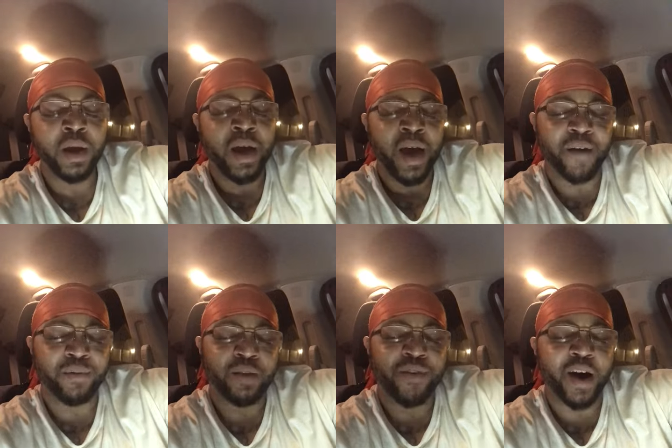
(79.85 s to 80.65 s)

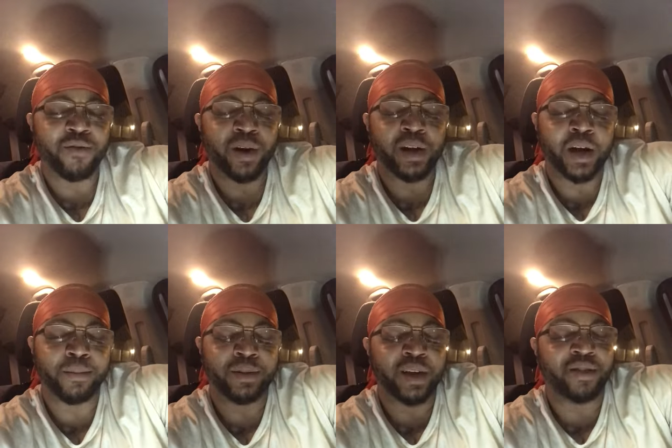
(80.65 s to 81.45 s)
Heavenly Father, I come
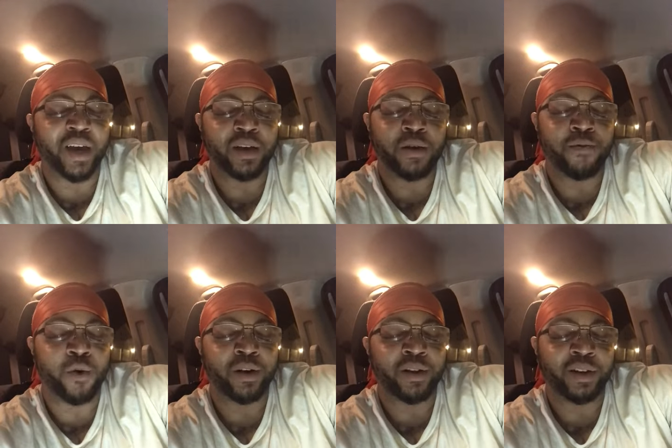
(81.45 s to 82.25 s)
saying thank you for
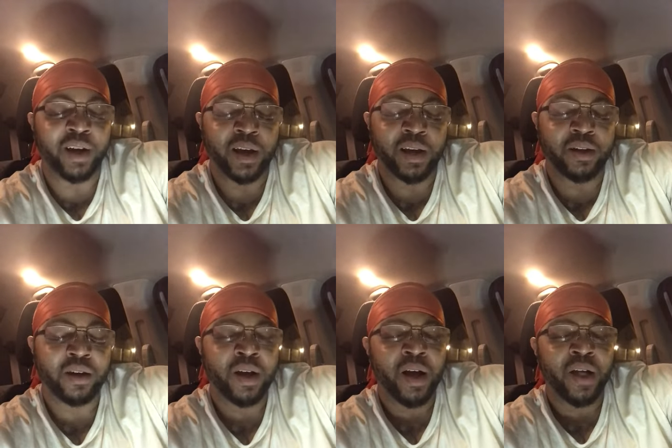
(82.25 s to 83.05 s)
another day.
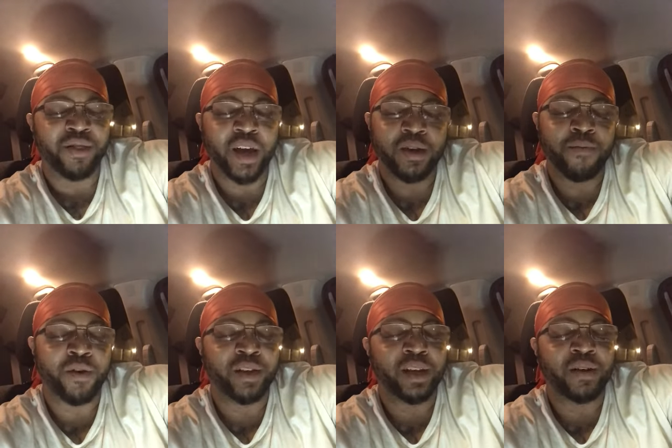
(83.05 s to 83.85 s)
Thank you for
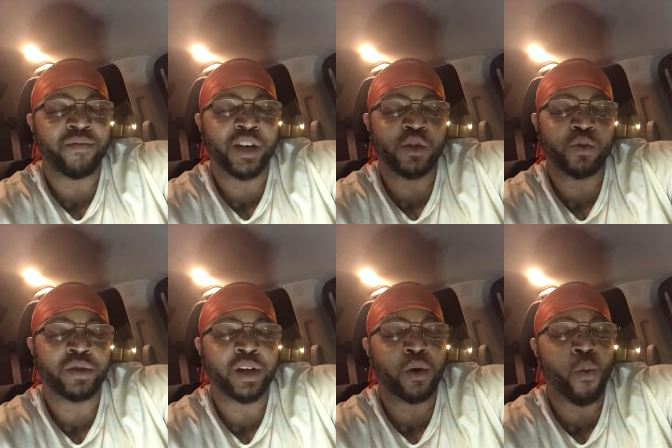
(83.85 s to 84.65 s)
the individuals
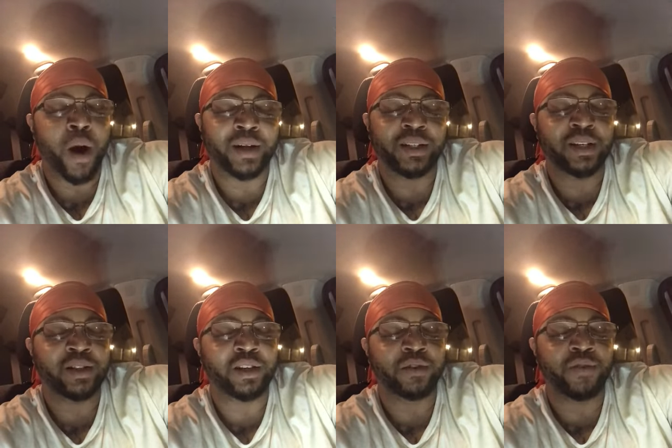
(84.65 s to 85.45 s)
that are watching
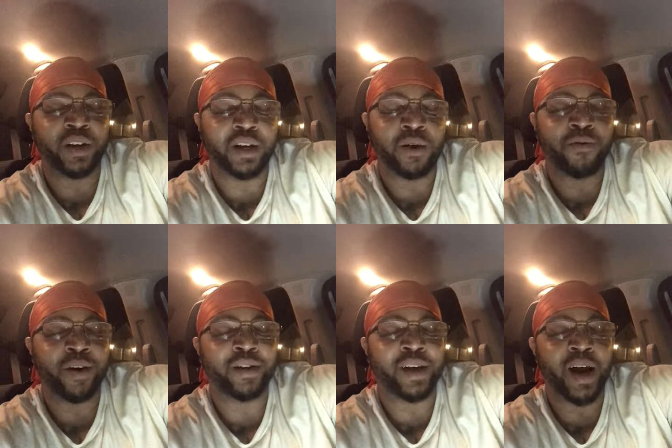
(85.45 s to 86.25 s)
this video,
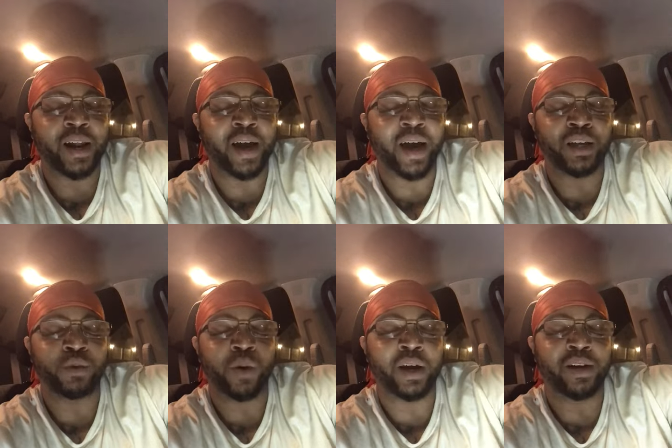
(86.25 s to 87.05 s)
Father God. I ask
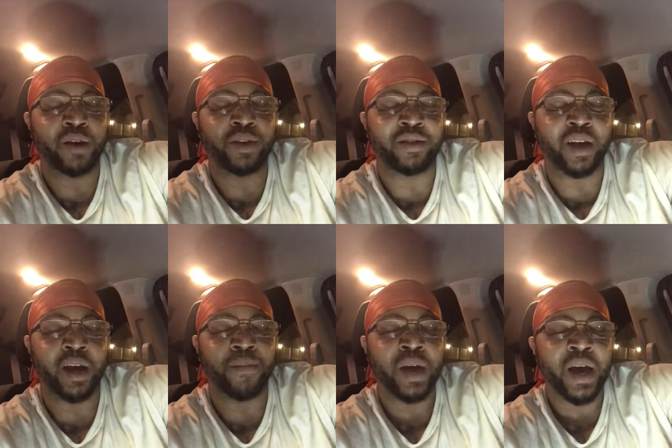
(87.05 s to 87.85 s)
right now that
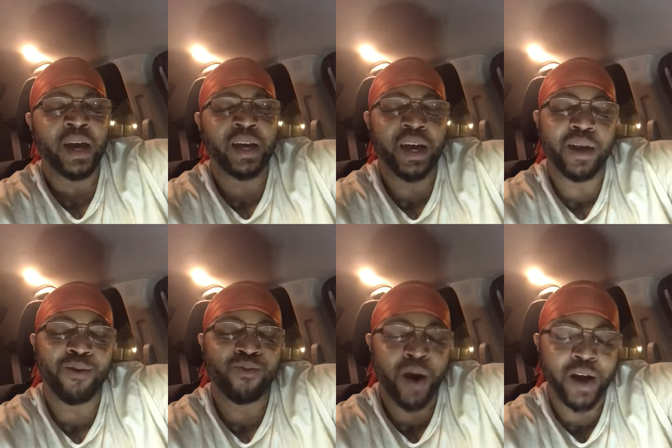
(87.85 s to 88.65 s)
they get it
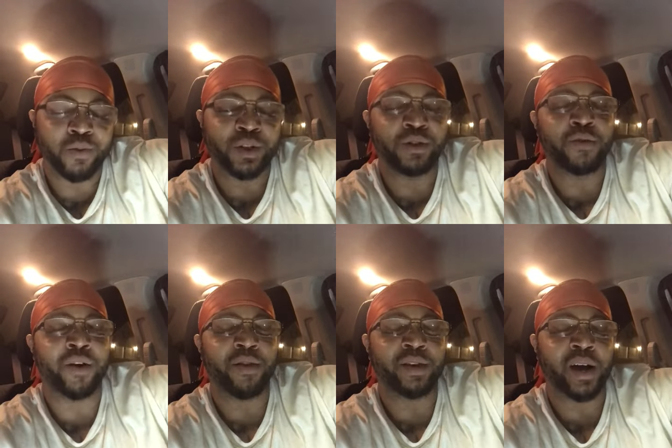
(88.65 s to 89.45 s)
right with you,
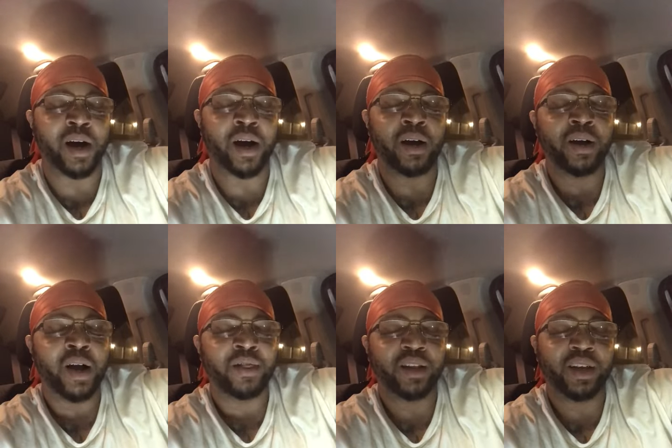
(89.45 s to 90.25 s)
Father God,
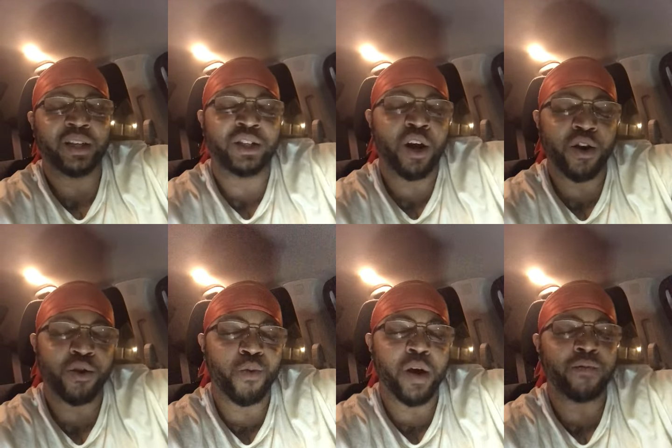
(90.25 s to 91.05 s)
that they turn
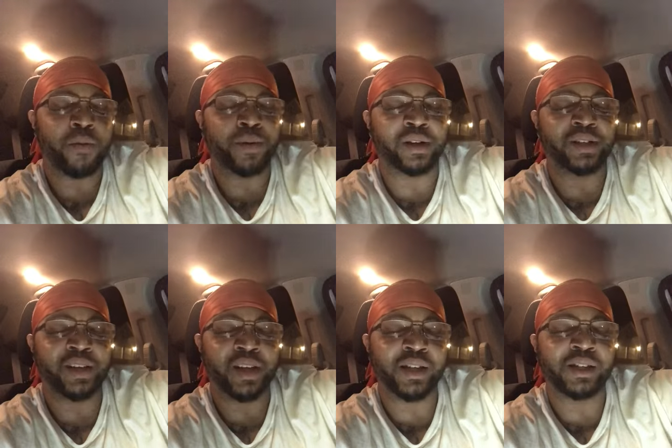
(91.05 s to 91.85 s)
away from their
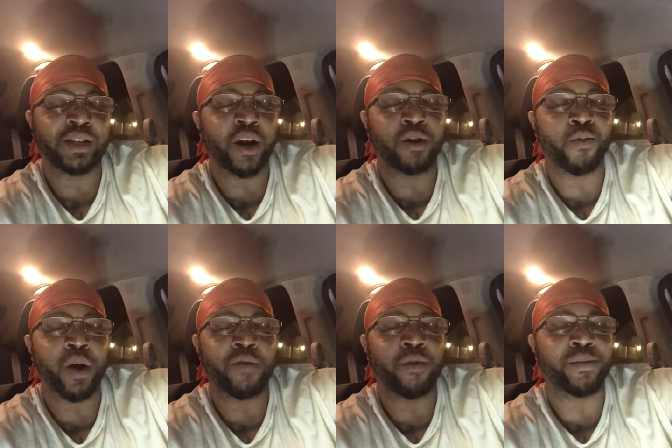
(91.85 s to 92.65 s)
sins, turn
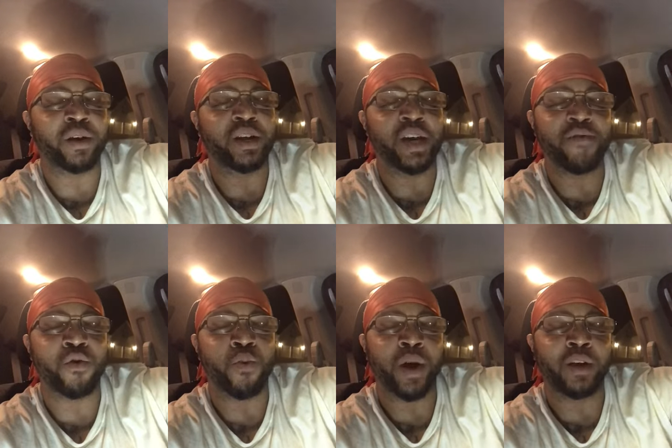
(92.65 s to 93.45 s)
away from their
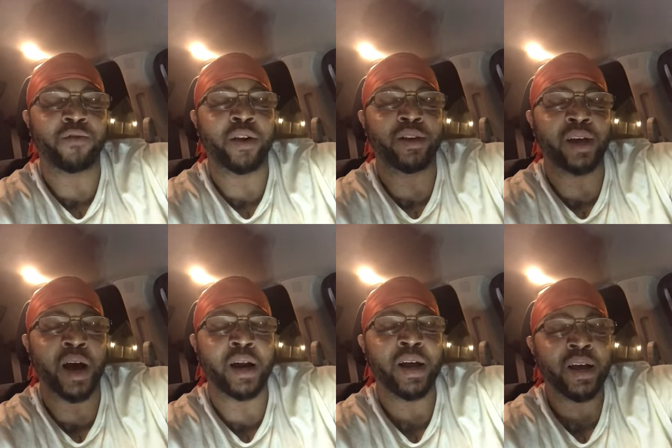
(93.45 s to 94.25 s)
evil ways, Father
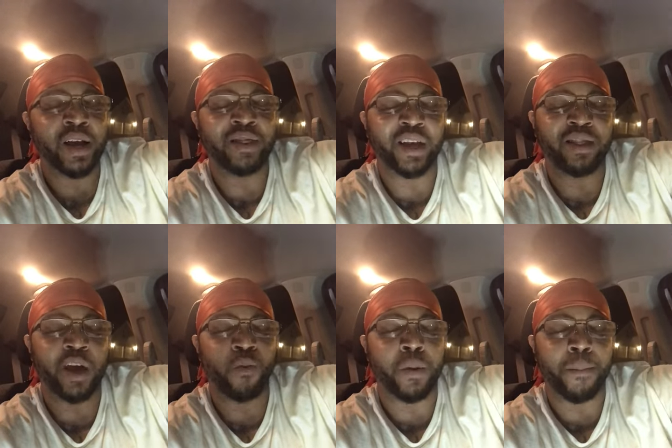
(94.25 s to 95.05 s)
God, and that
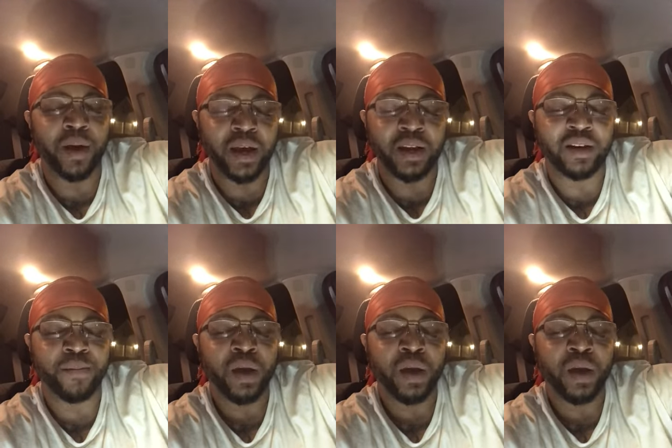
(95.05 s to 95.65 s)
they repent.